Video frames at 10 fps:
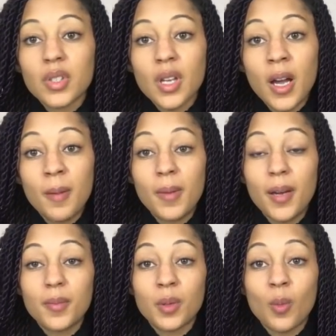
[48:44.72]
time
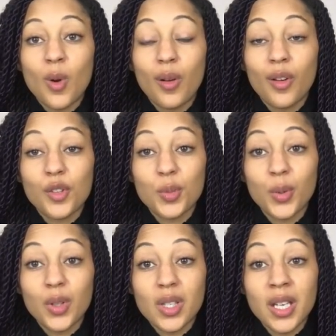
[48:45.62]
lapse and whatnot to
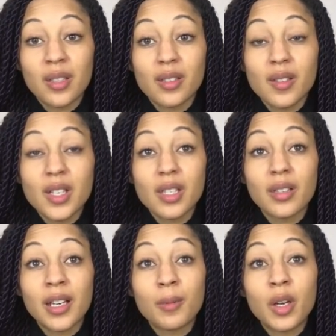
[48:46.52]
put in. So this is
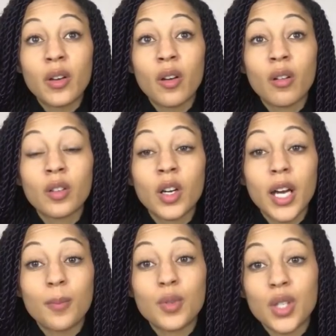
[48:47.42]
going to be a long,
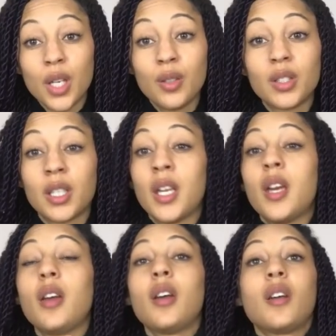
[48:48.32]
long episode.
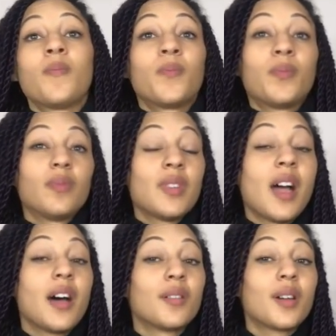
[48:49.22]

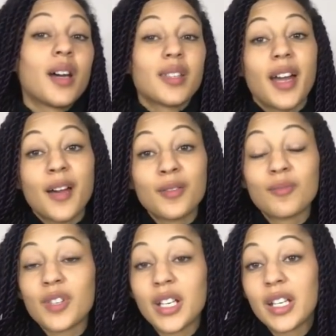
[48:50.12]
Now, as I
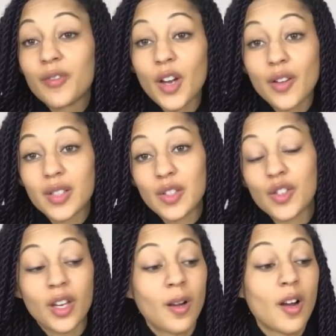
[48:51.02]
haven't really vlogged in
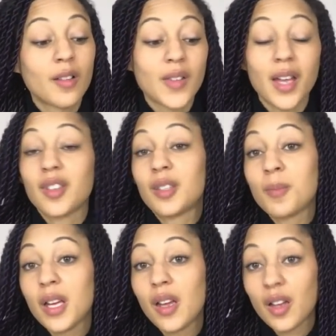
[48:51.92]
so long, that's to
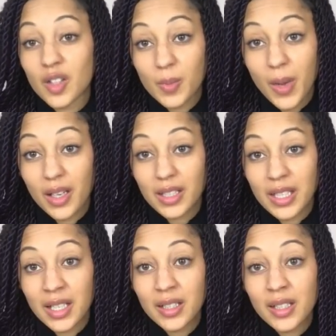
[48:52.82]
be
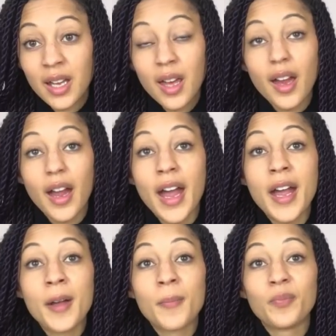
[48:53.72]
expected.
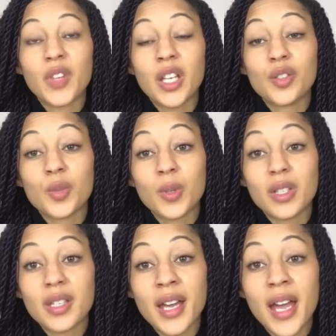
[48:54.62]
Um, I just want
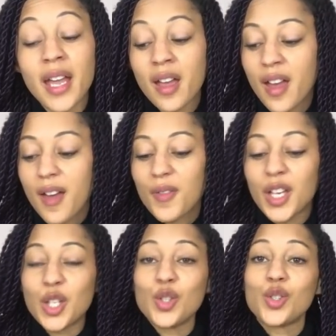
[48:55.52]
to say
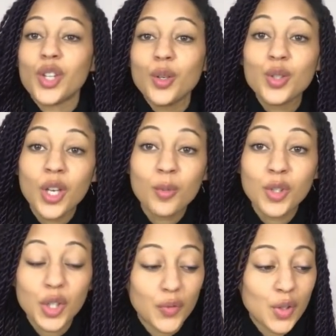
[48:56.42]
thank you so so
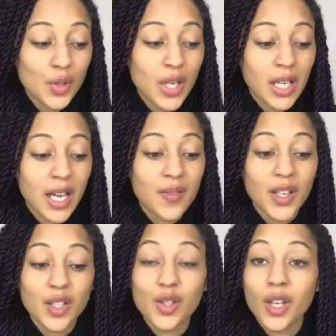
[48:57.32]
much for joining in
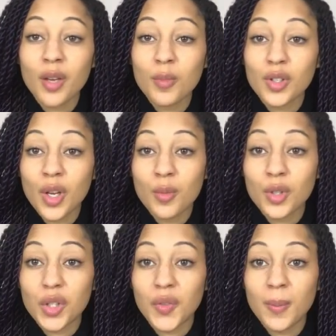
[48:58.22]
thank you so so
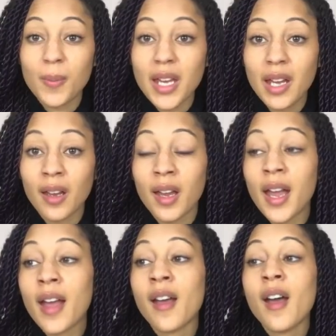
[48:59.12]
much for being
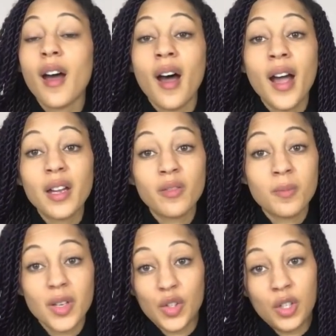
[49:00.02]
here I have
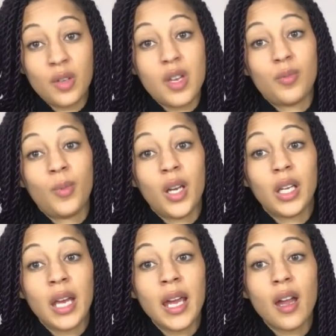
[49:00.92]
missed doing this
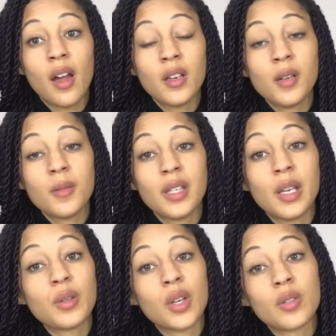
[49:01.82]
regularly I know I said
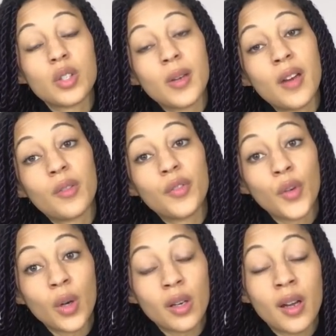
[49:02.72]
I was going to do it every
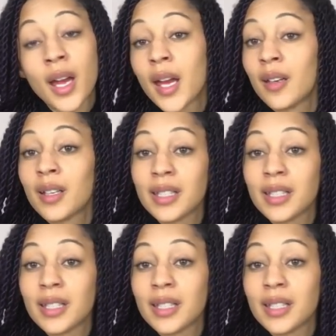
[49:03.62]
fortnight and I